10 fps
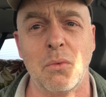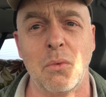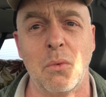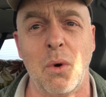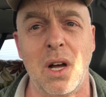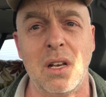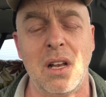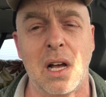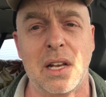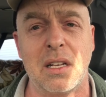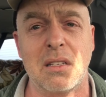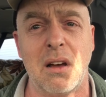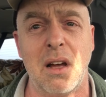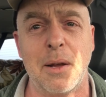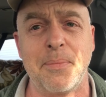one nugget at a
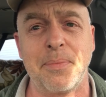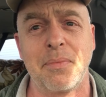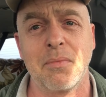time.